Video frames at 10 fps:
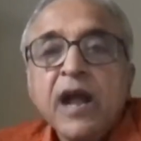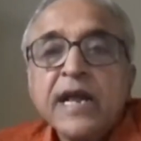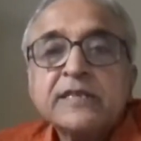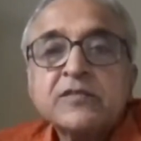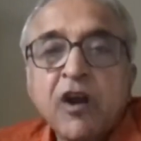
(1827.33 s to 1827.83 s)

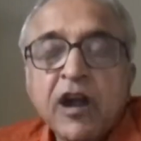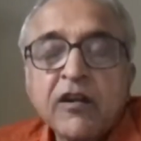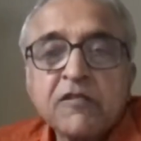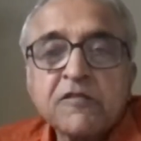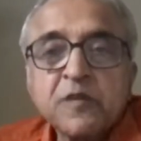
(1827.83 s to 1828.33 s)
It's
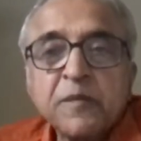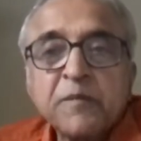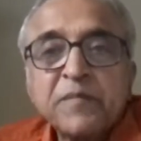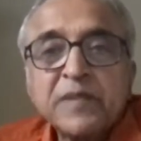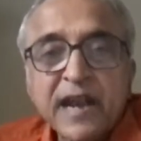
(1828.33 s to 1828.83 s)
called
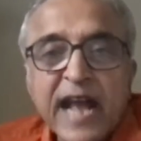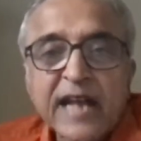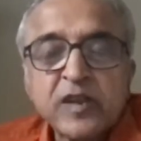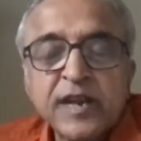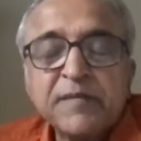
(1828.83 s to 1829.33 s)
also, uh,
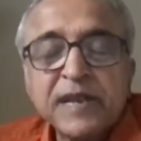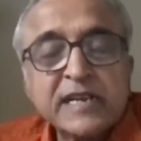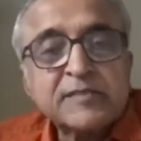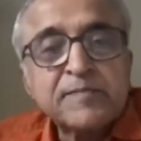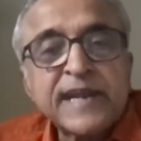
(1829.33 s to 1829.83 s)
actually,
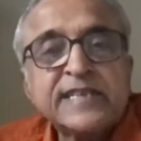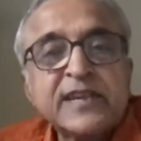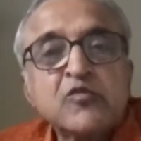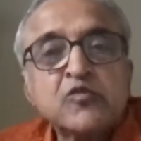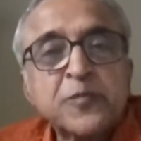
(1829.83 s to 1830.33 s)
it splits
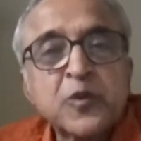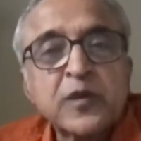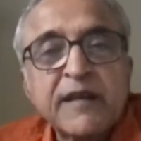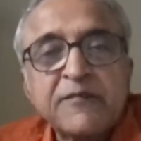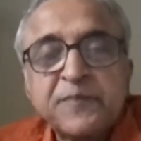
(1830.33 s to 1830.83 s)
into two
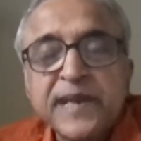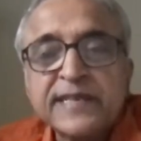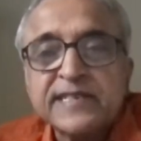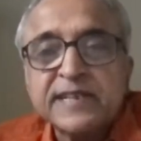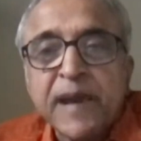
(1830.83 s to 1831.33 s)
programs,
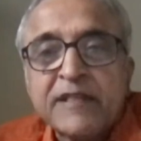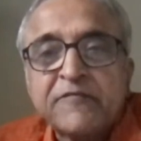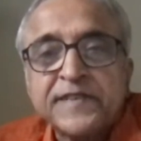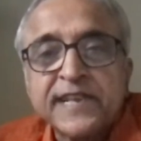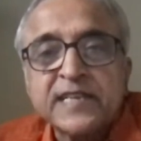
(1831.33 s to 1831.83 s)
B.Sc.
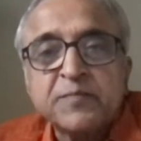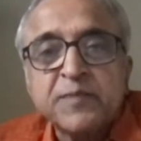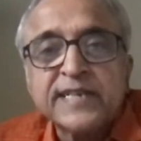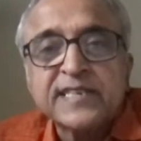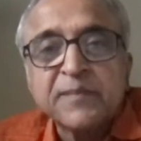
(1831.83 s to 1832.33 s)
Math Physics,
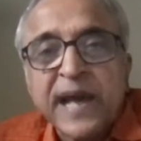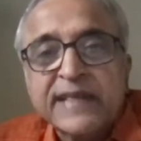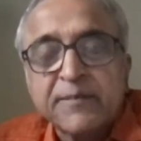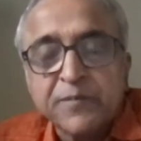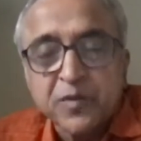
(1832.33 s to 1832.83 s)
B.Sc.
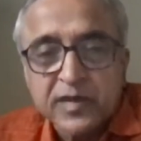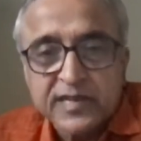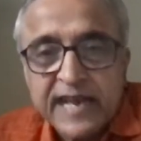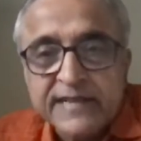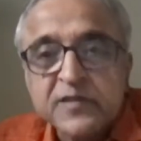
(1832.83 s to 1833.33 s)
Math Computer
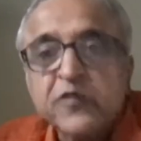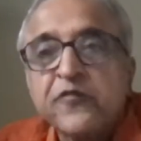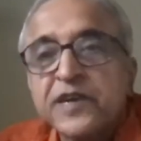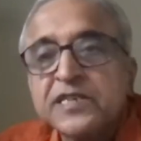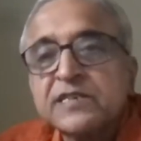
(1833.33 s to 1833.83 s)
Science. So
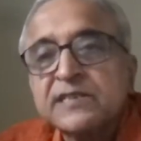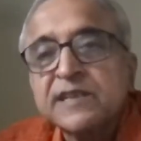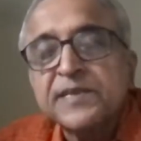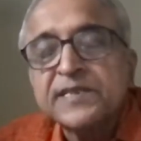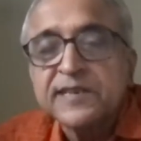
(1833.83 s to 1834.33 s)
first
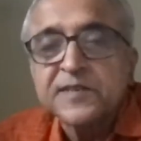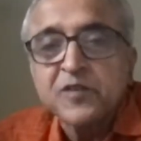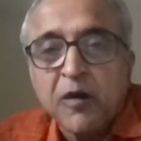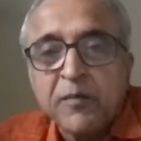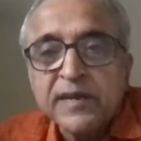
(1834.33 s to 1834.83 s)
semester is
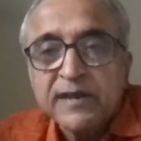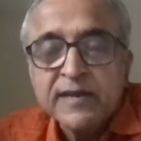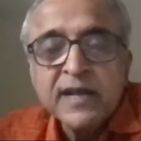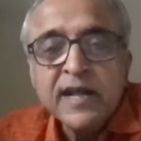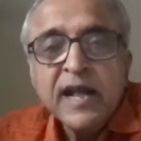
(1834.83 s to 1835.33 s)
common,
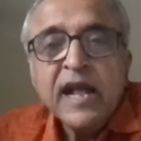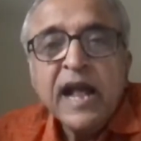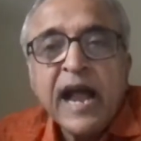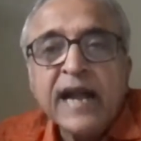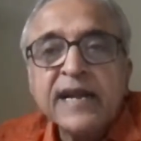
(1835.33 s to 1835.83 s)

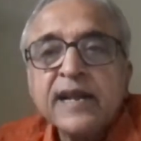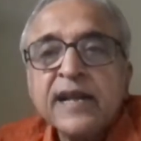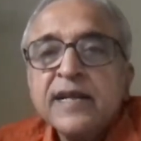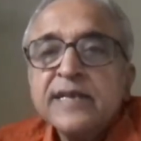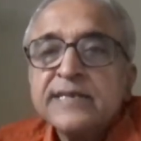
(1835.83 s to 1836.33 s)
and
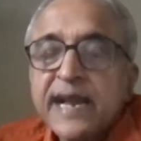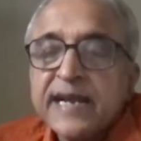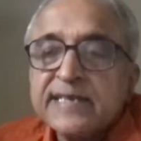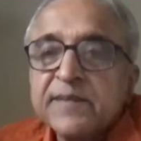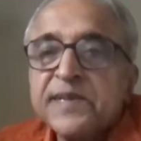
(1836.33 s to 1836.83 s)

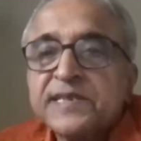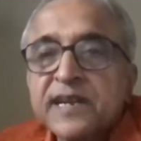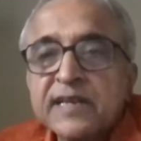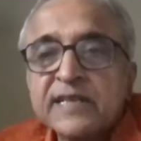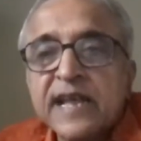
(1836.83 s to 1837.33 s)
second
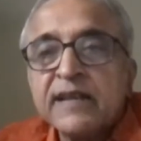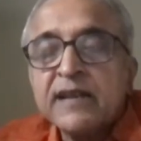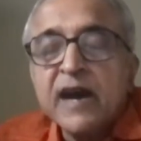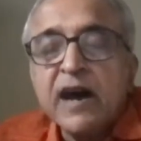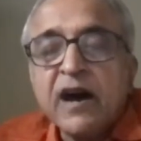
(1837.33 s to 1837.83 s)
semester,
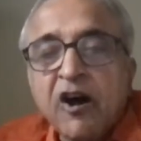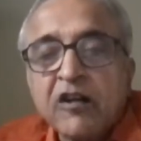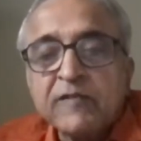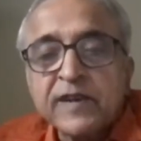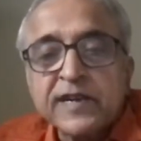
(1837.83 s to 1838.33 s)
then uh,
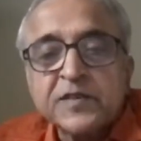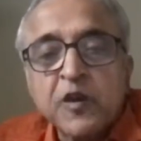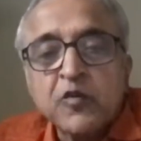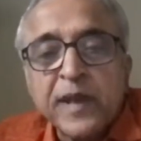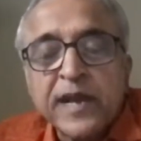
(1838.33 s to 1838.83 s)
onwards, you
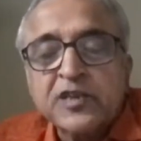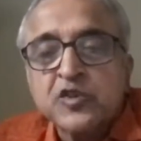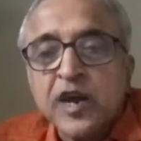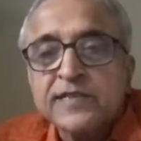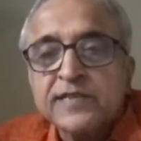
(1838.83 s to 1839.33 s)
have to make a
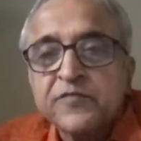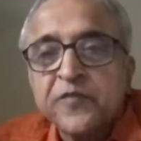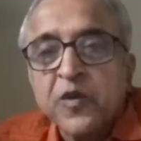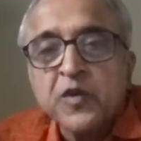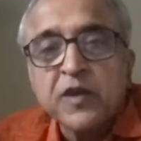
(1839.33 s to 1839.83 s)
choice
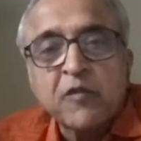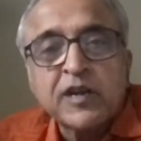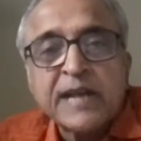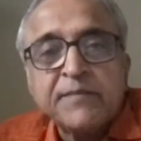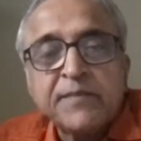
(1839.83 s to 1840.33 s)
for your
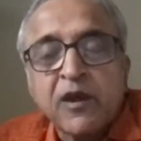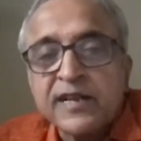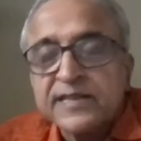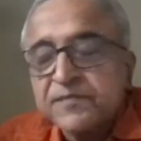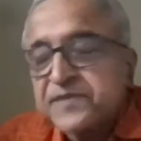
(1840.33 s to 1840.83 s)
what can be
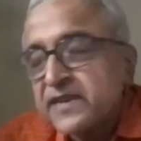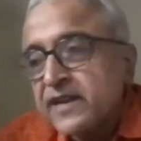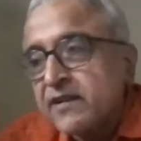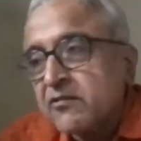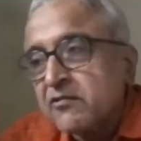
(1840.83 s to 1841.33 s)
called a
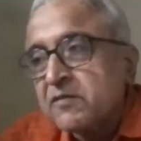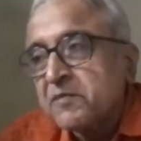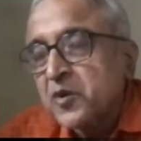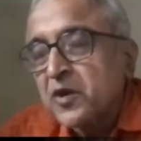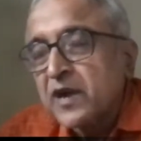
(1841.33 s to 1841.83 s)
subsidiary
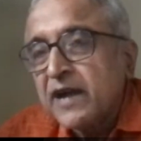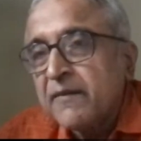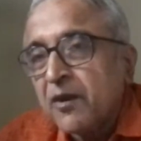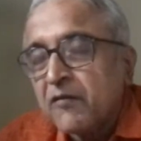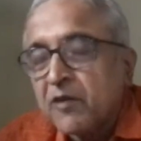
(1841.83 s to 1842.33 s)

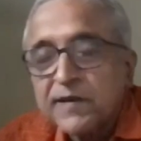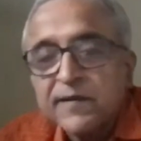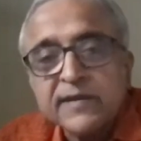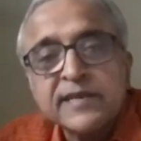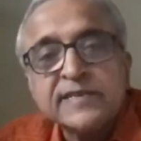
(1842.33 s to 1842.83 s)
program or
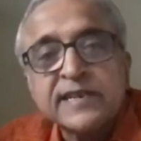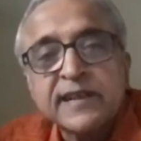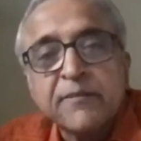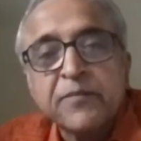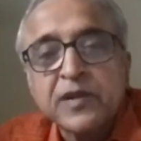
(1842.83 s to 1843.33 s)
whatever. Is
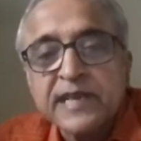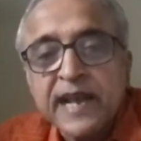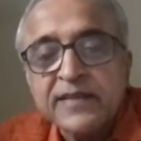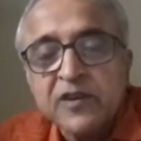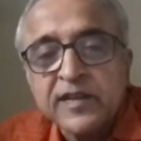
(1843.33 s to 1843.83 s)
it computer
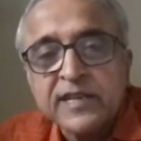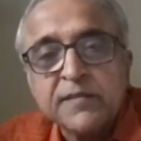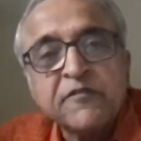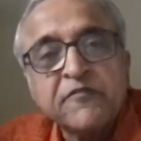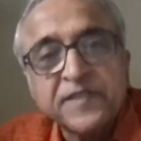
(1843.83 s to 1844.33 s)
science or is
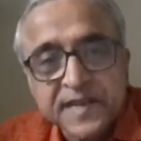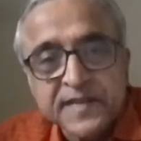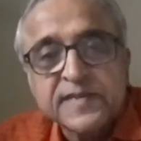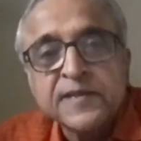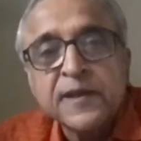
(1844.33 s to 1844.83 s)
it
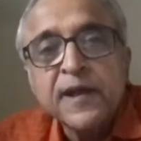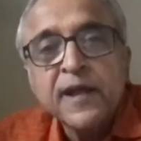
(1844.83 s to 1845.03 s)
physics?